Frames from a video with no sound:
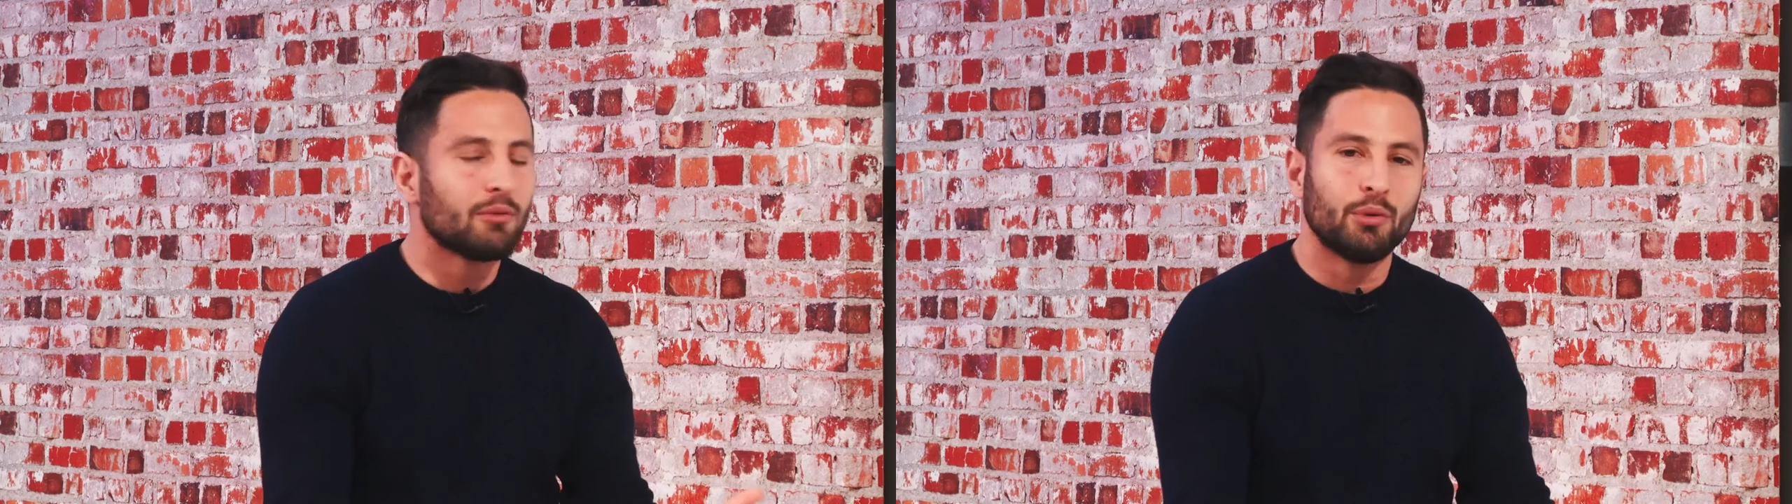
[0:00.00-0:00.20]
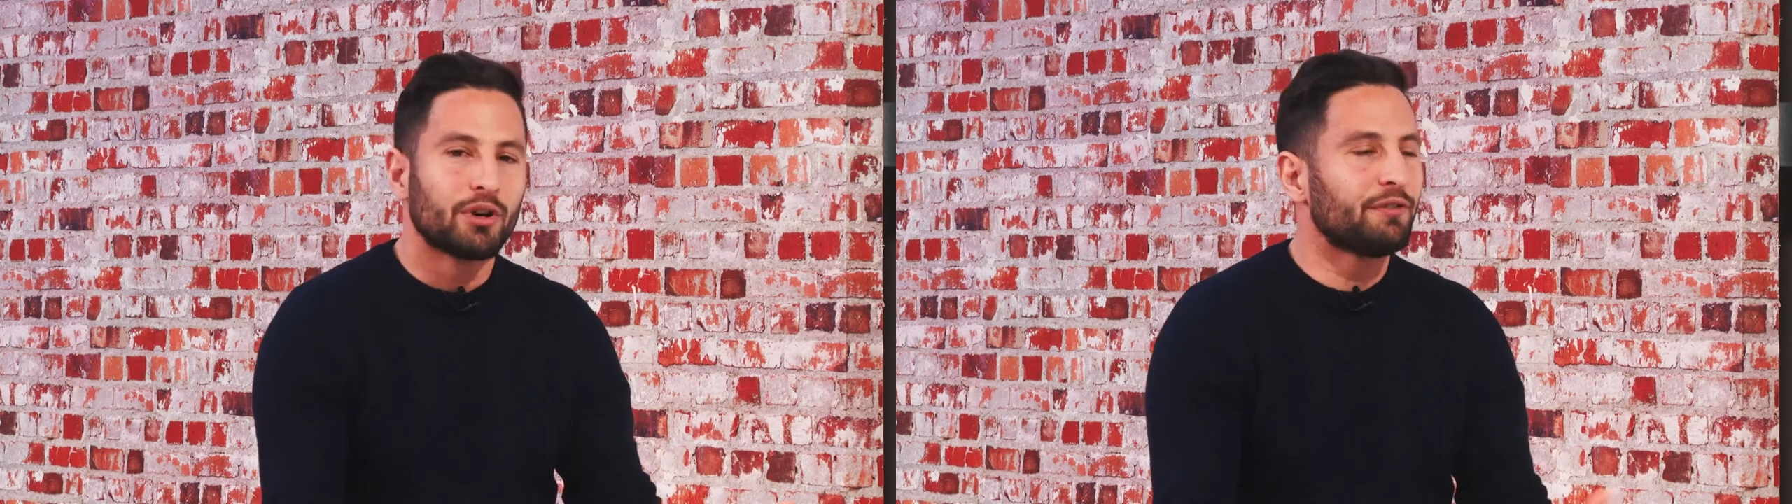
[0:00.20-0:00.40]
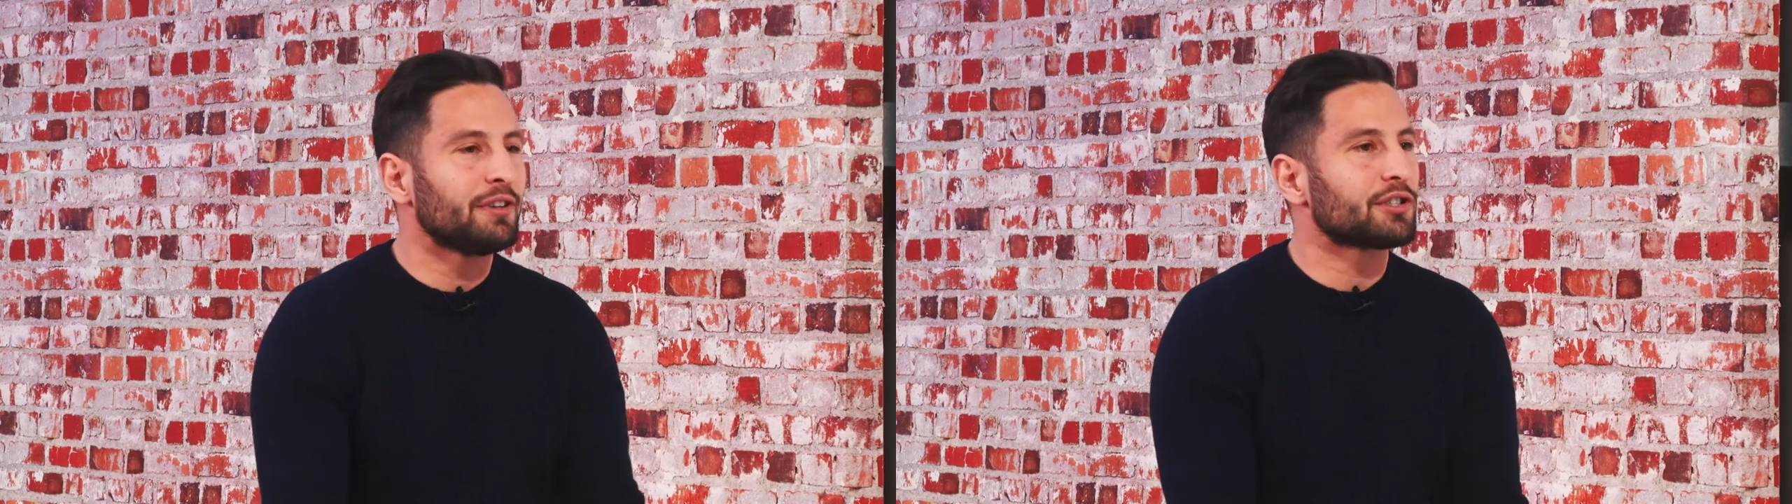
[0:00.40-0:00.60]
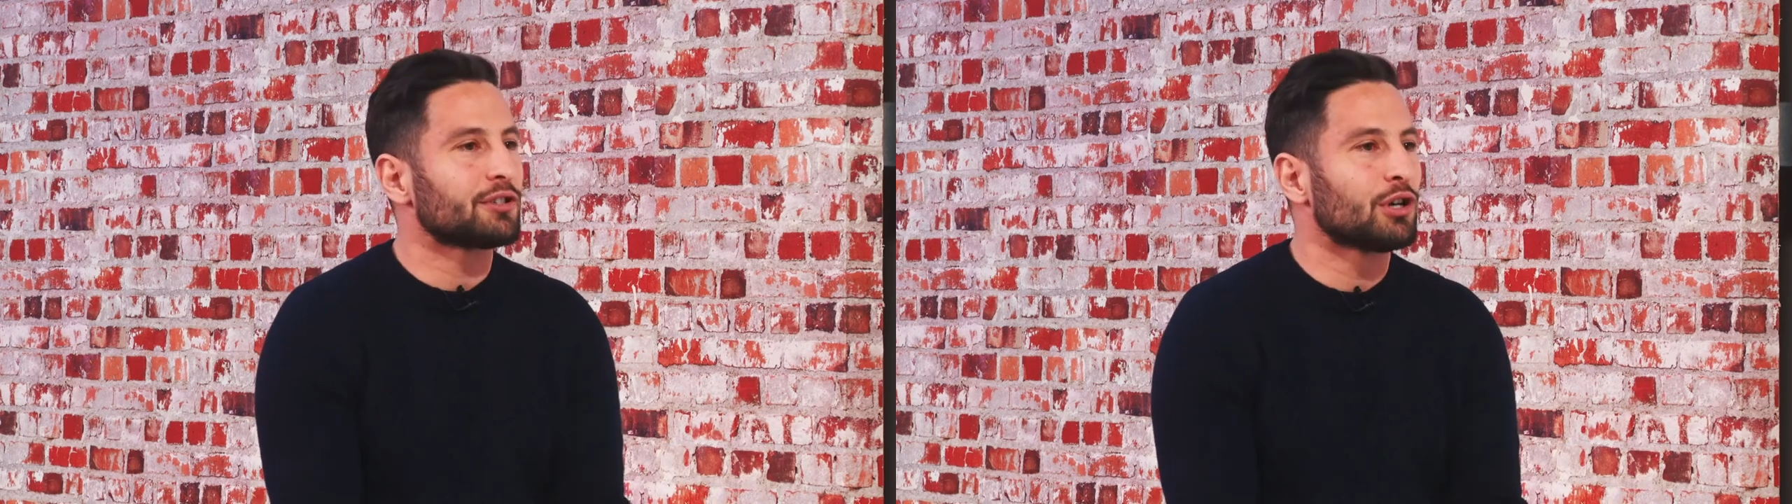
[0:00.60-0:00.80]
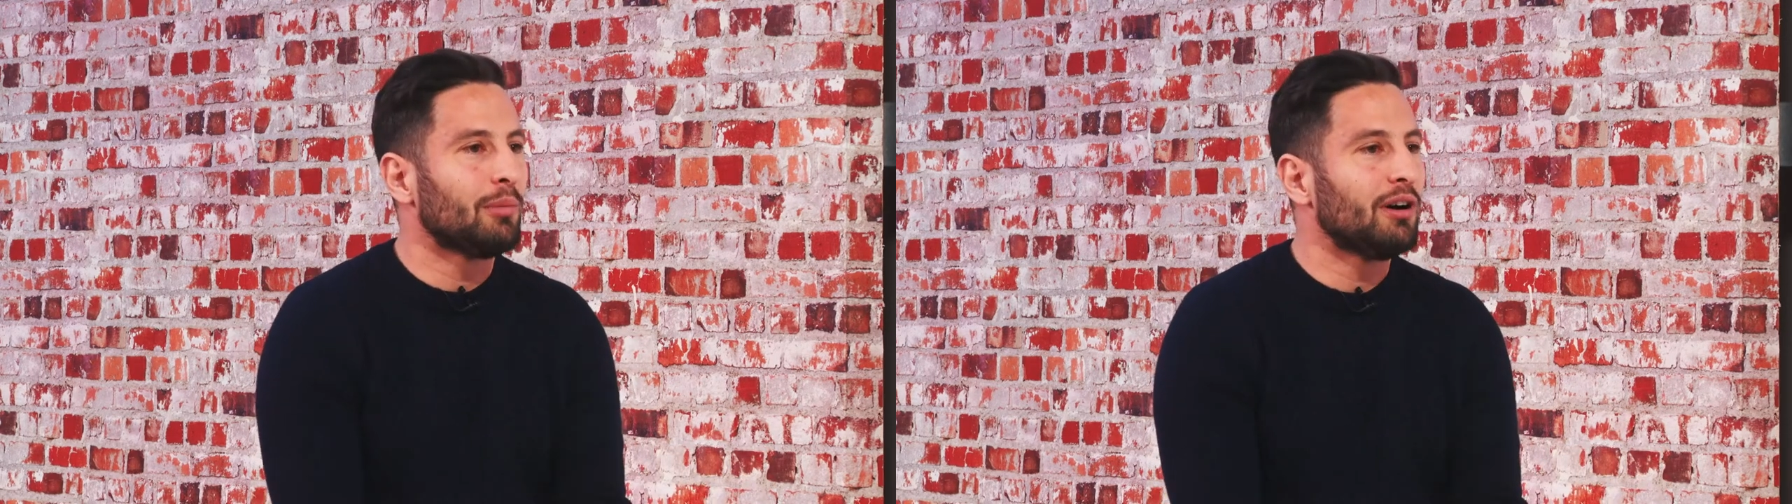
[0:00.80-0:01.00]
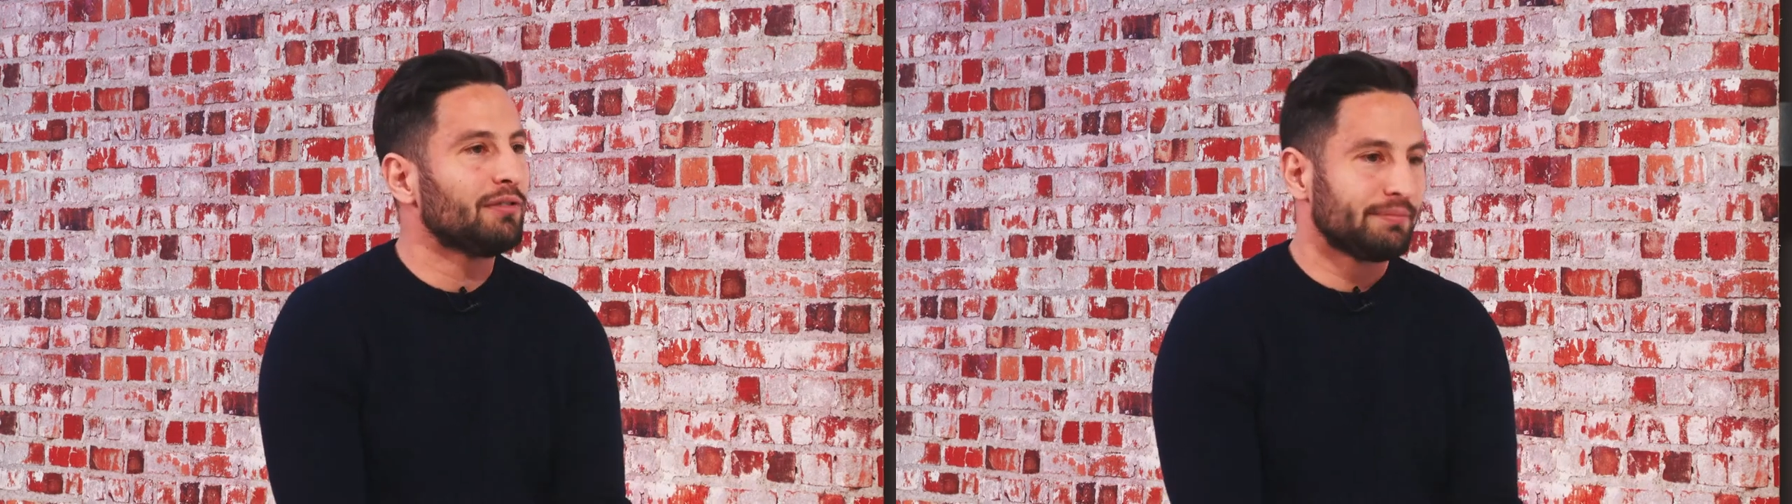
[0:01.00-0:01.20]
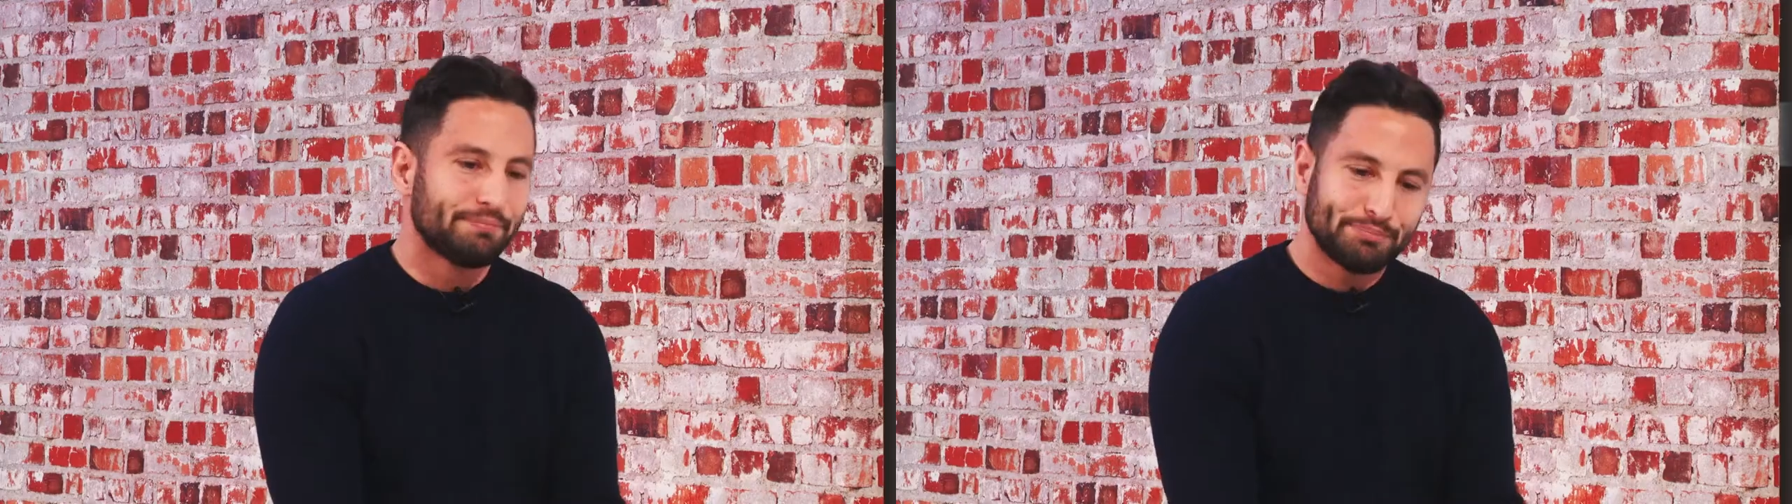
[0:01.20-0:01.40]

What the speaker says: We want to finish the job off.